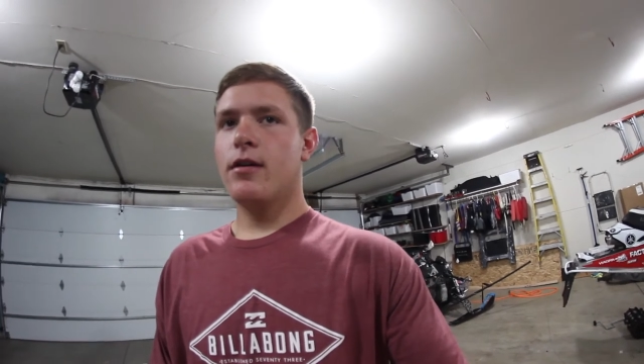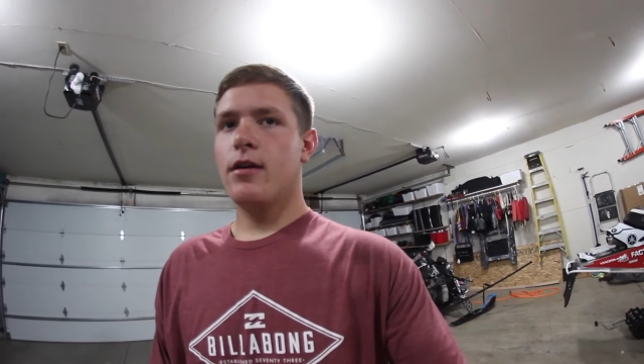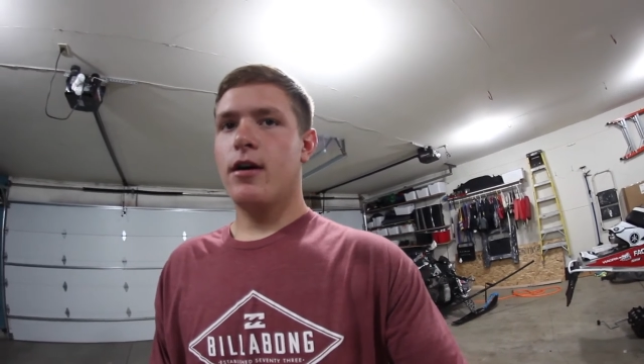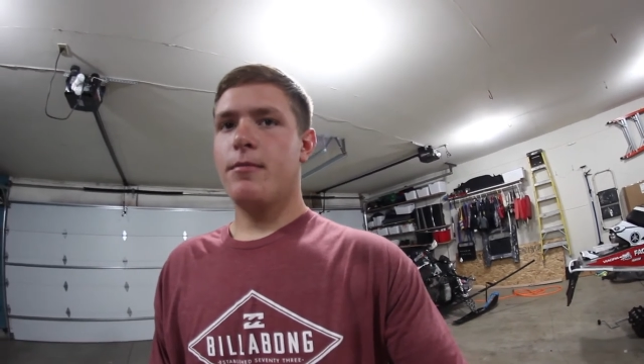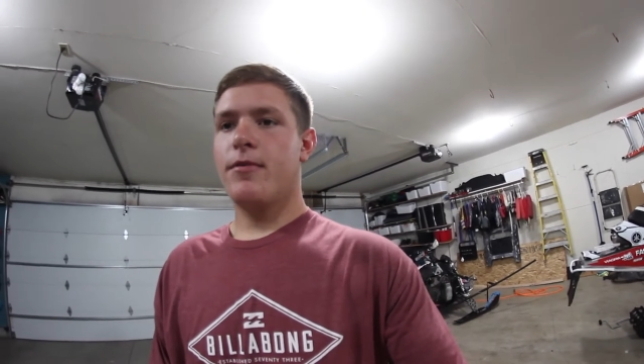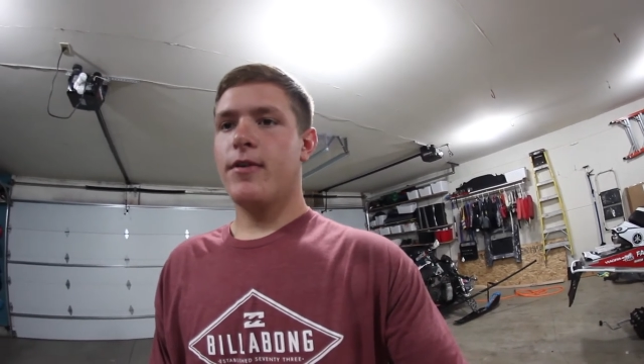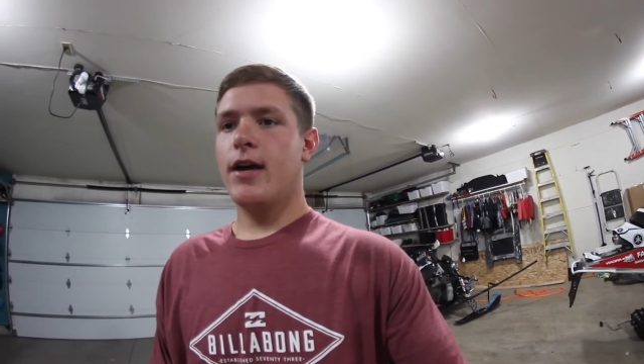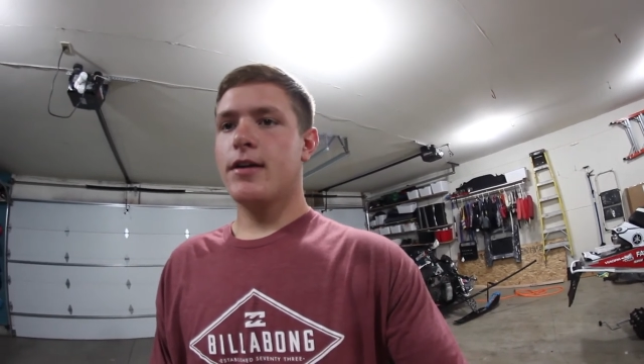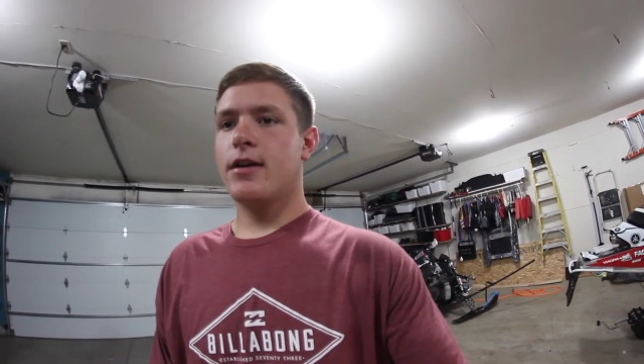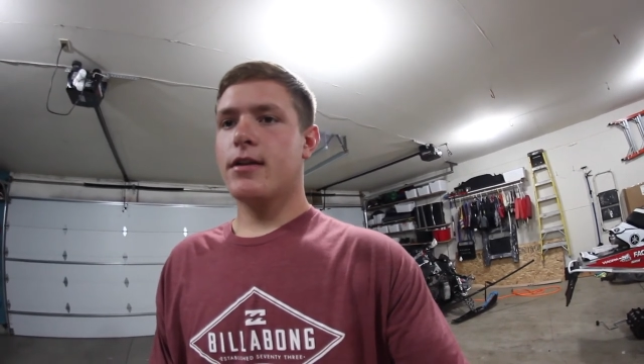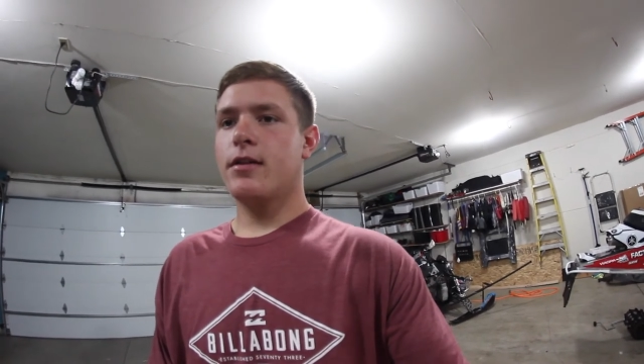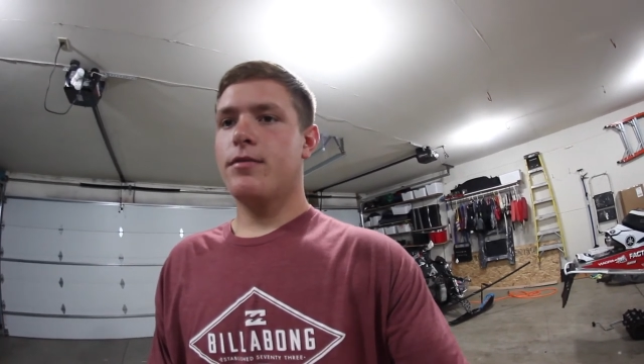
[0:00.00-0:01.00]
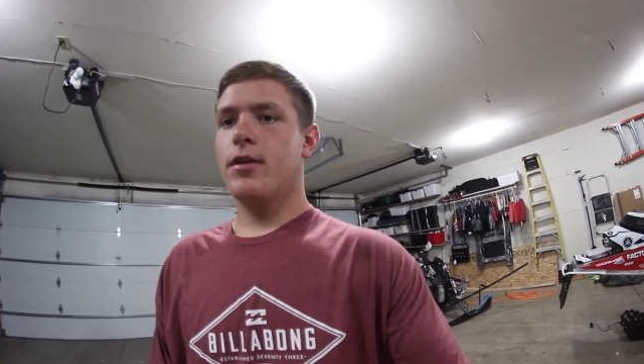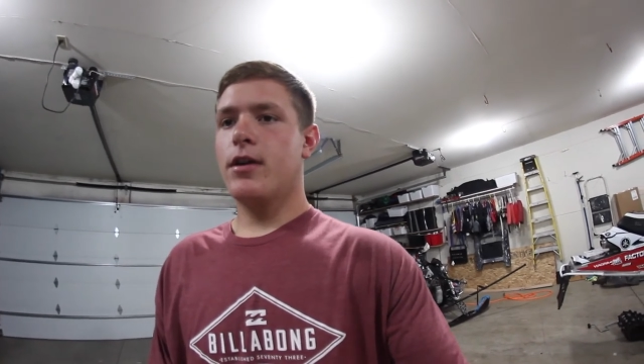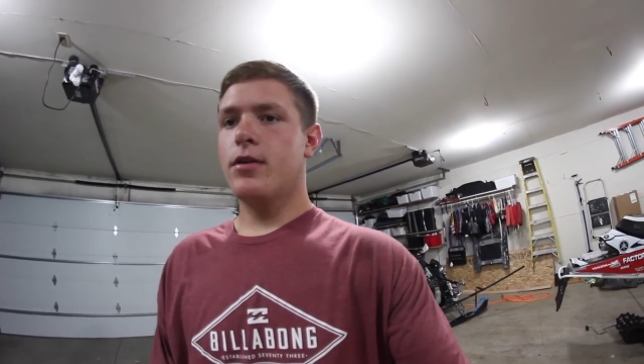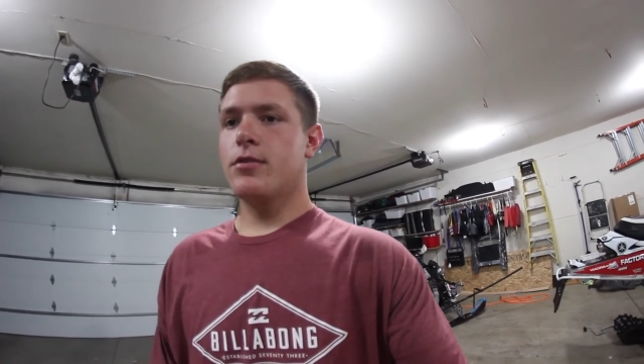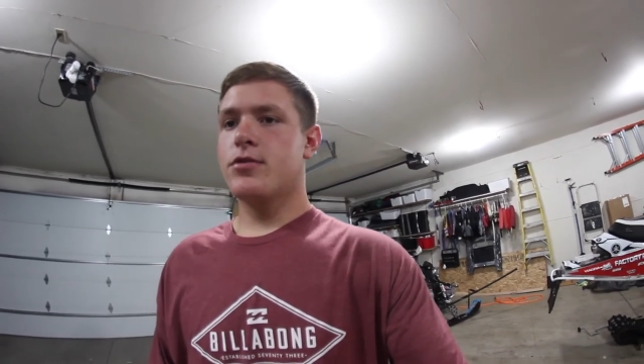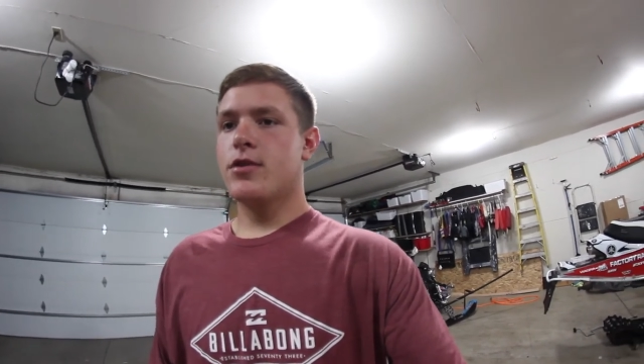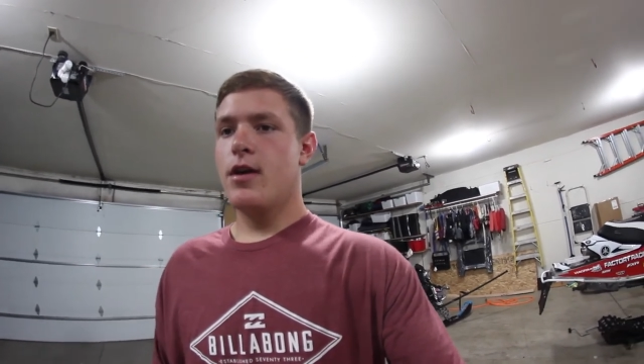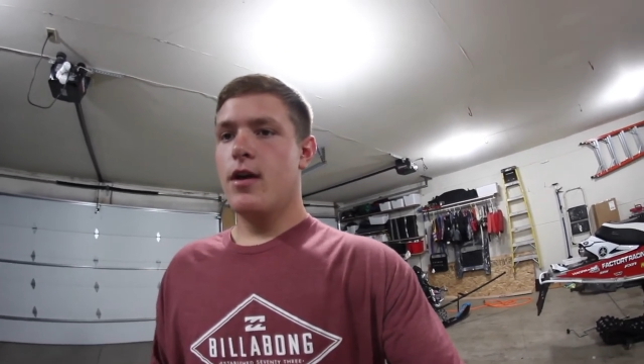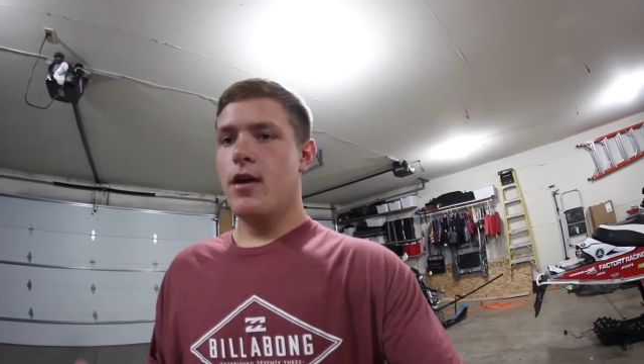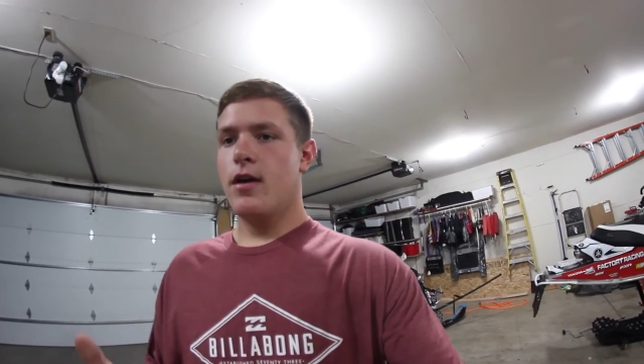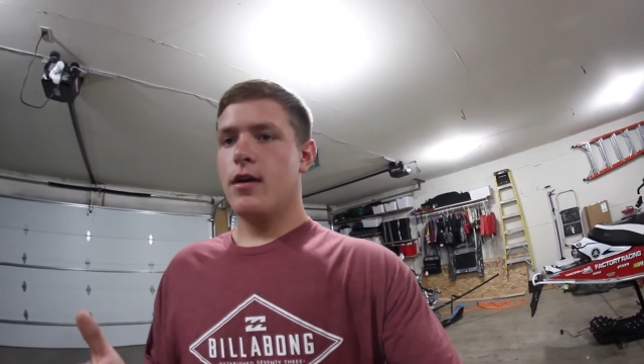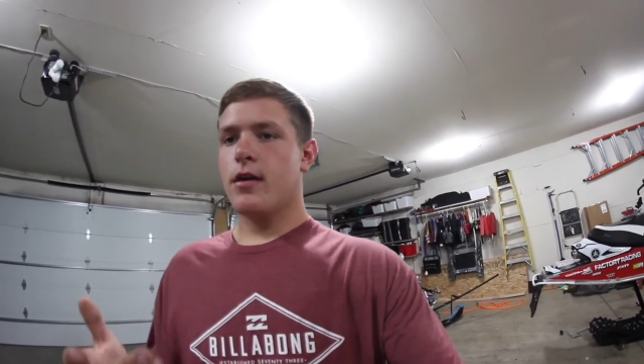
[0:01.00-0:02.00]
Um, if you guys like these videos,
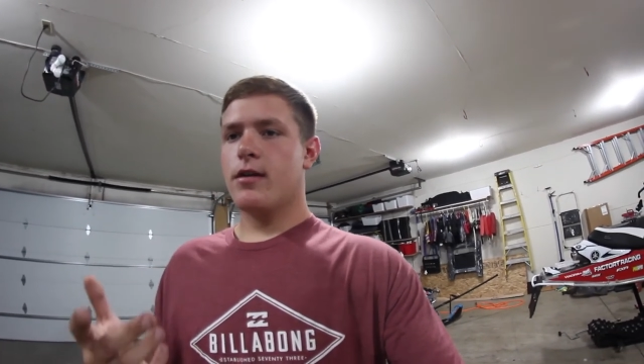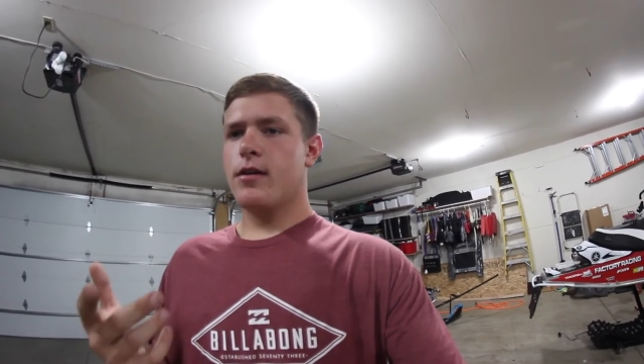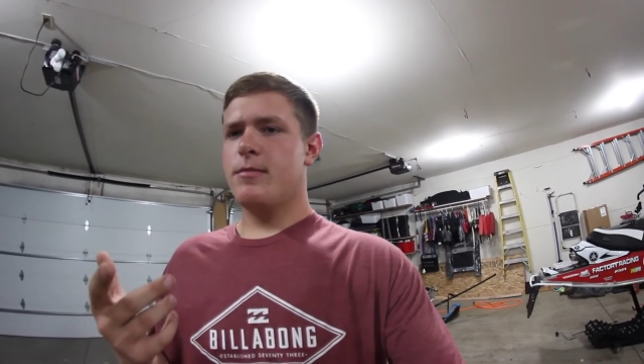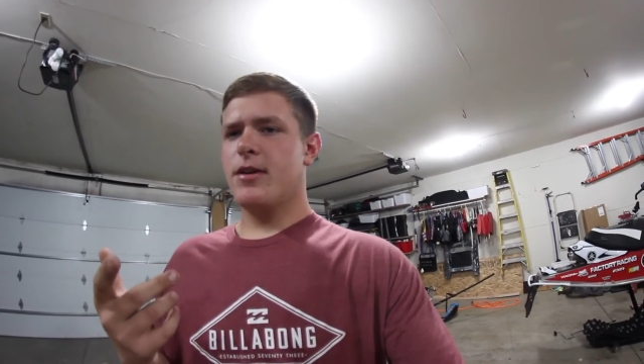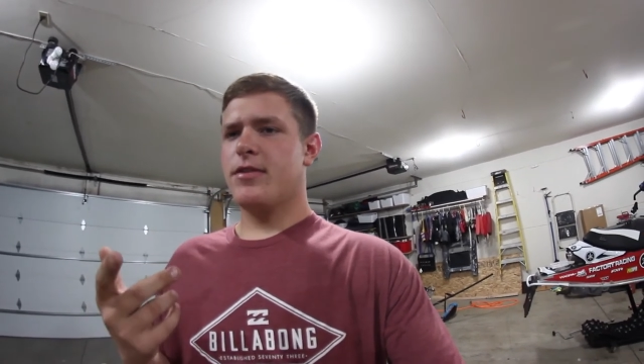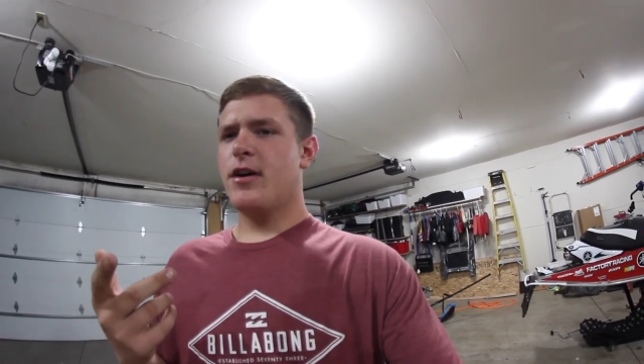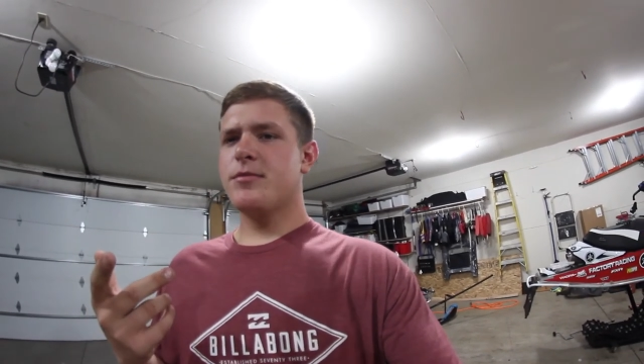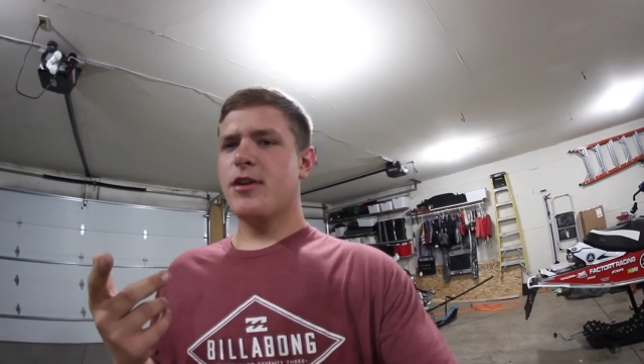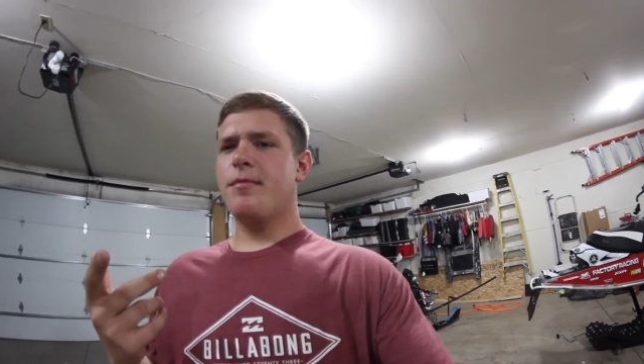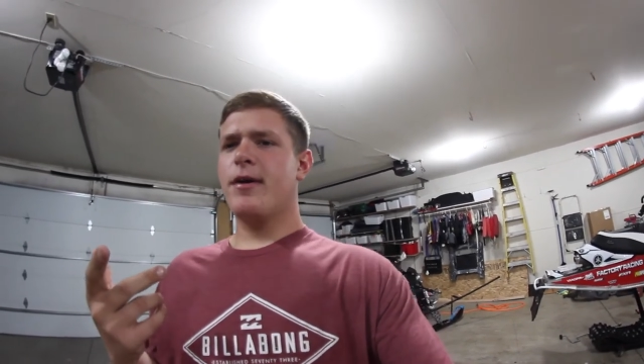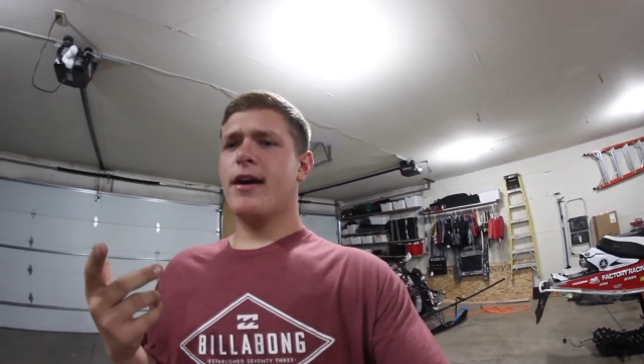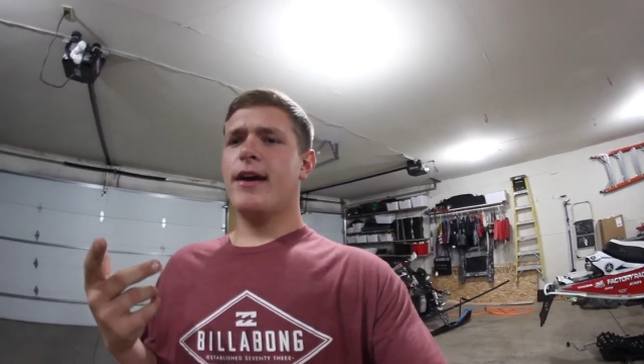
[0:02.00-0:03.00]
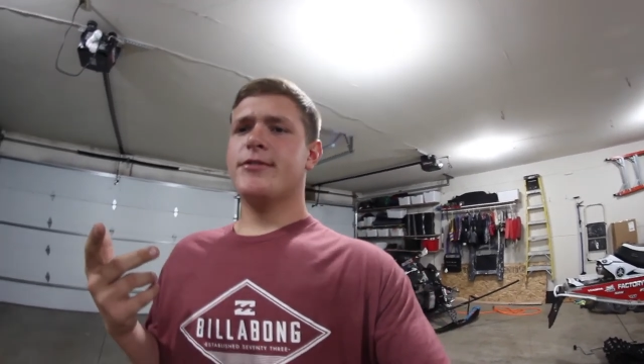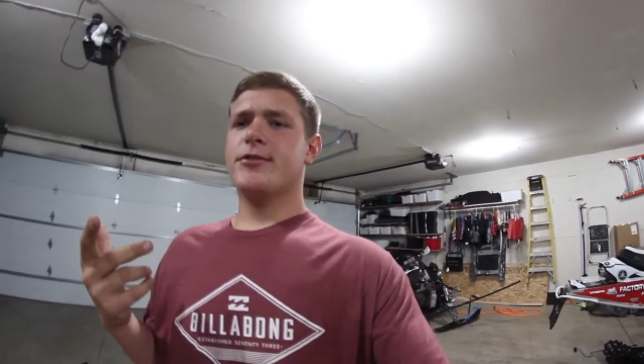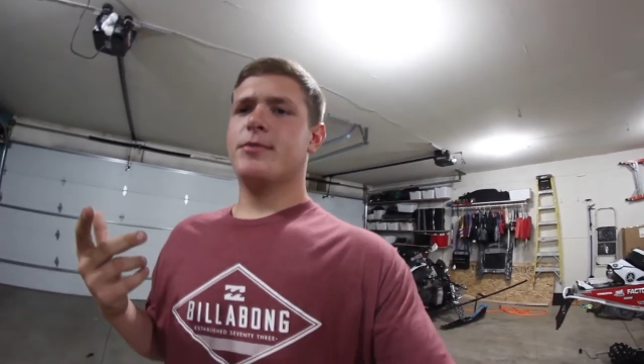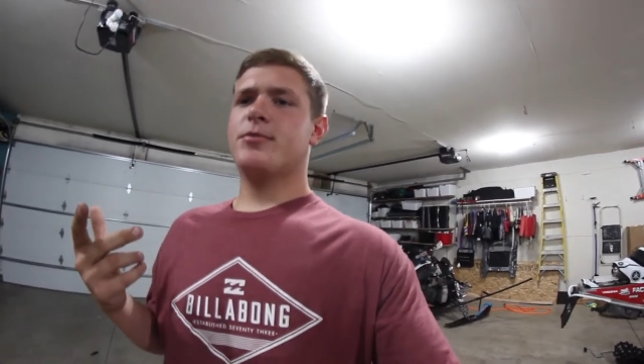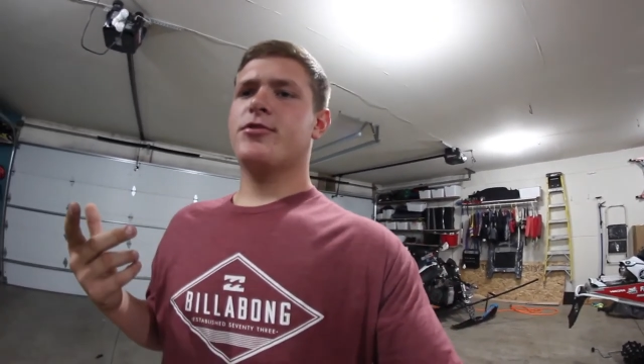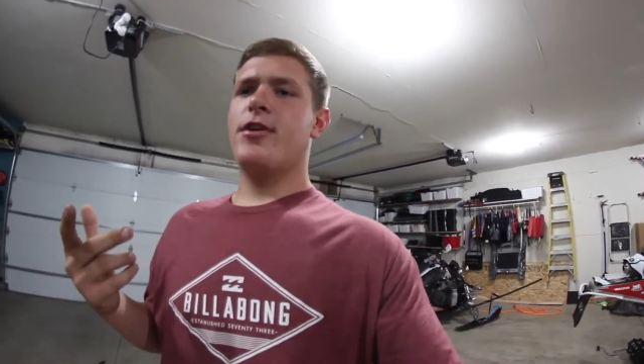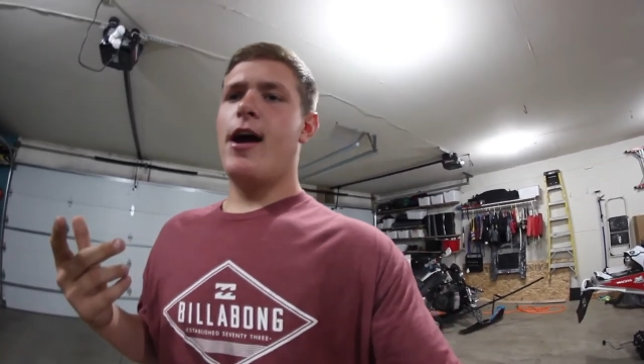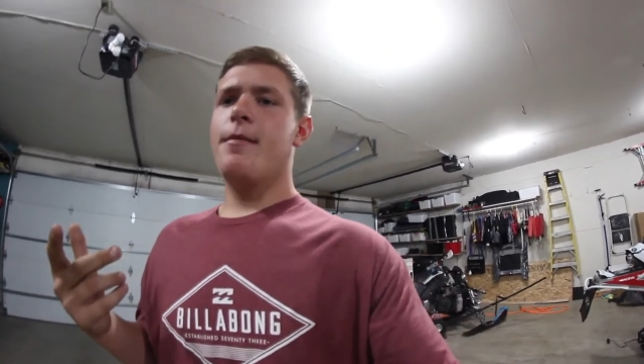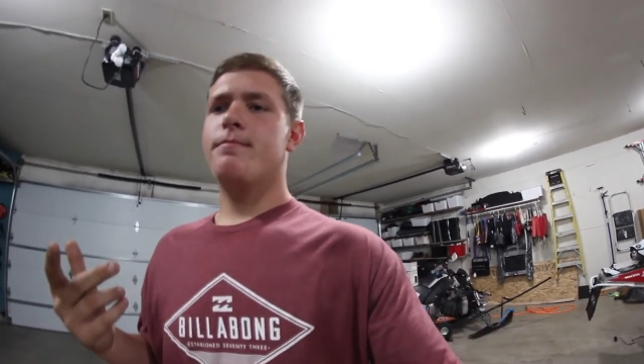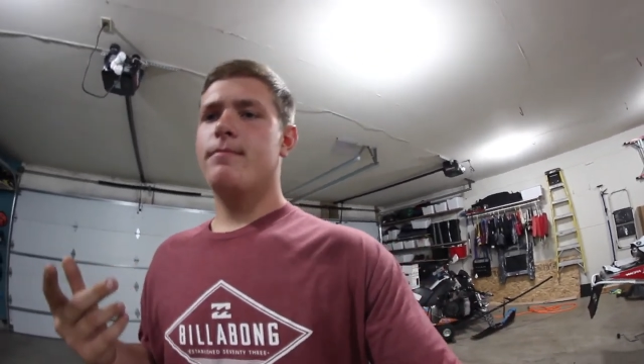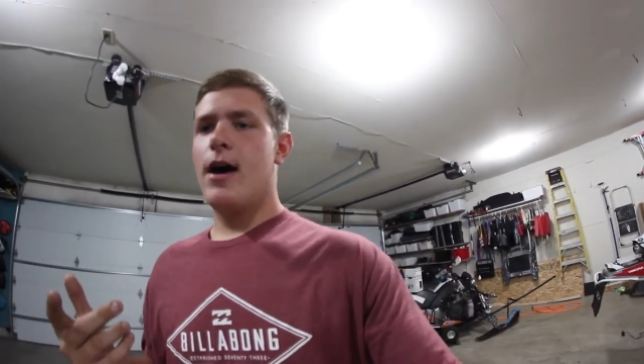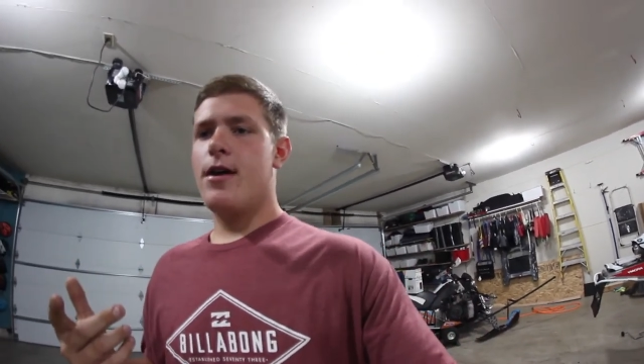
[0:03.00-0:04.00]
give me a thumbs up, I guess, or subscribe.